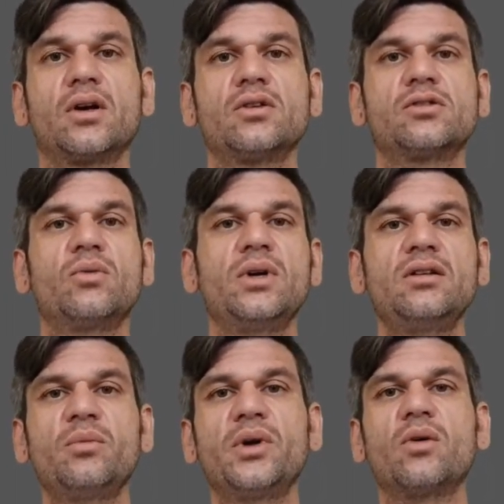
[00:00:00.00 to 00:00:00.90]
So we need
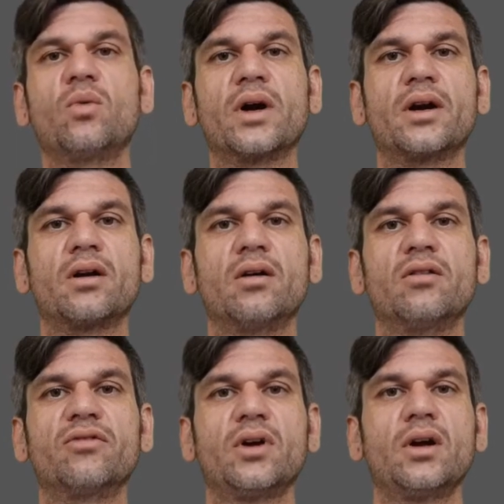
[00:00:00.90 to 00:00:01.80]
to be aware
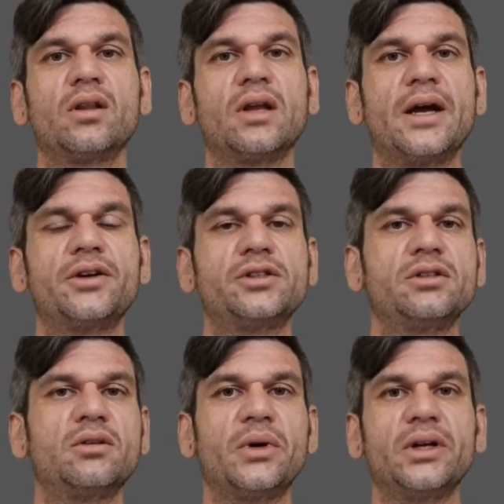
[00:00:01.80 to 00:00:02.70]
of the energy
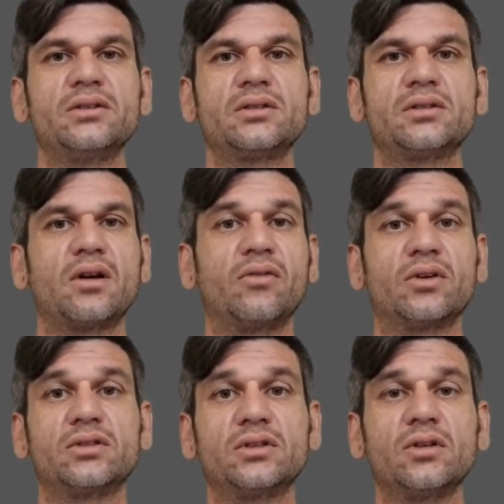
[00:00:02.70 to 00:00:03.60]
demands of
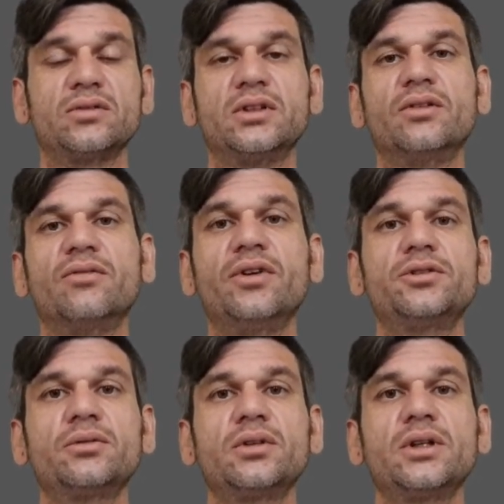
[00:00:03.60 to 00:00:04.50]
ourselves
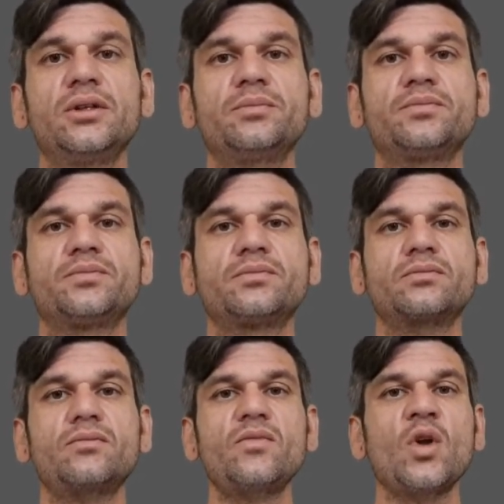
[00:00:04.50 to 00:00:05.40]
individually,
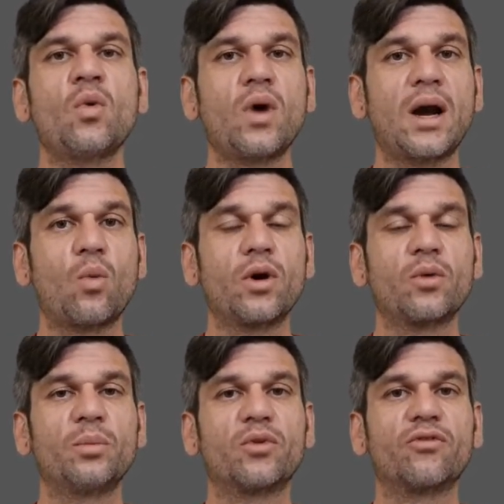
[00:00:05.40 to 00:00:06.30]
where
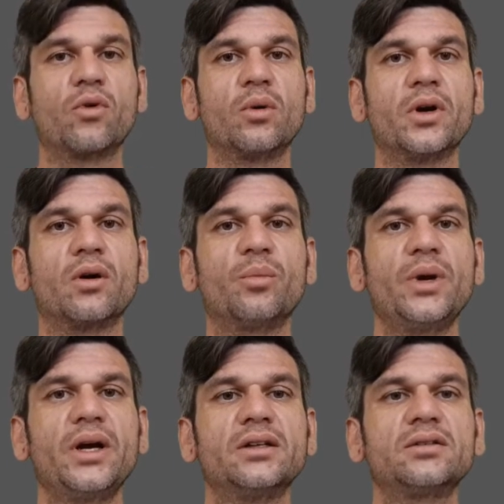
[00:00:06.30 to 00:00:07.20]
we perform at our
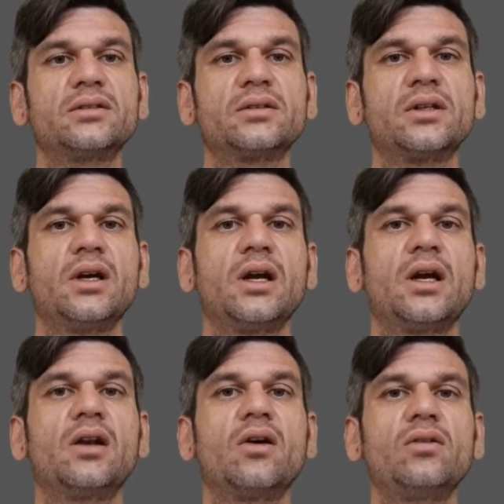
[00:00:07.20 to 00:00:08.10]
best,
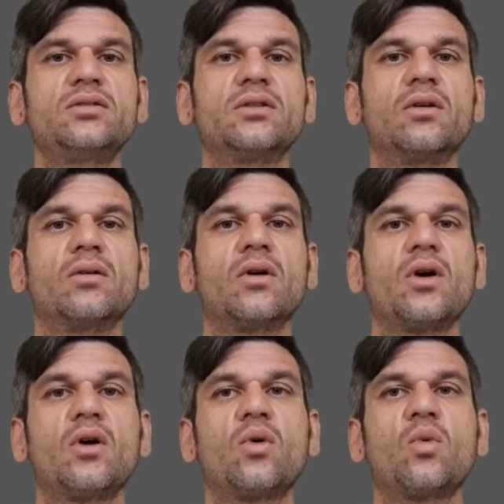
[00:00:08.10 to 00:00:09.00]
and also
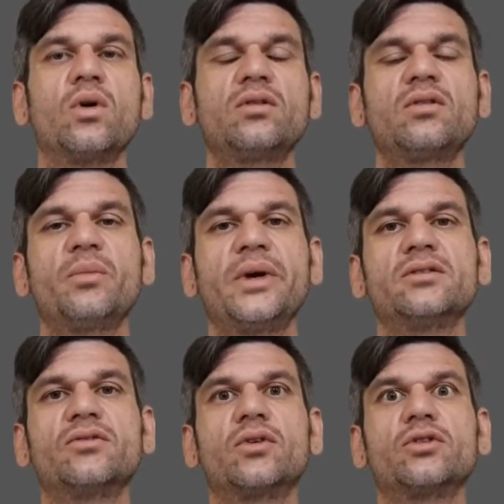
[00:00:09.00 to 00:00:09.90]
what the
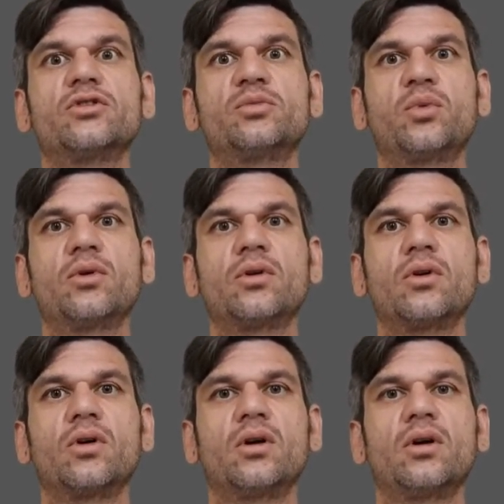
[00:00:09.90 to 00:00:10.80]
demands of our sport
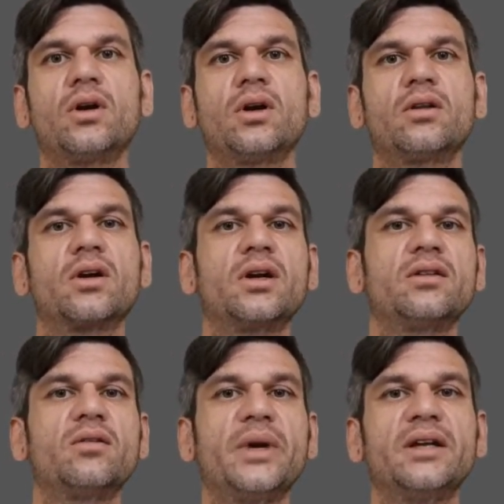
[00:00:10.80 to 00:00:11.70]
are. They're going to
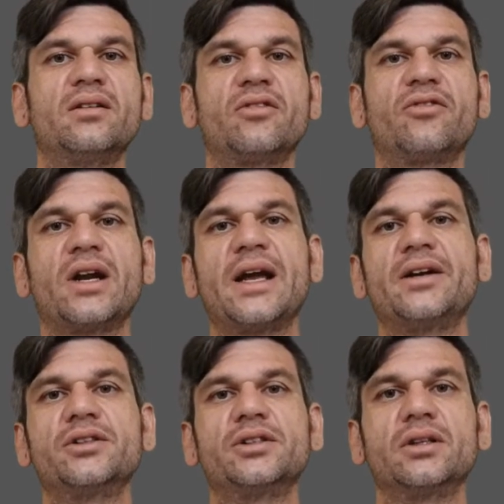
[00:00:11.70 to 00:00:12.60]
demand different
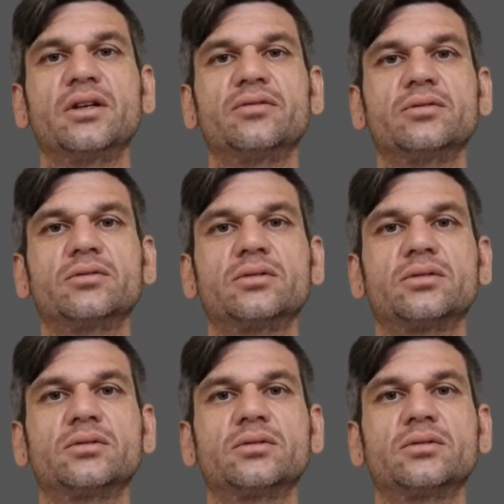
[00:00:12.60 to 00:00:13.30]
energy levels.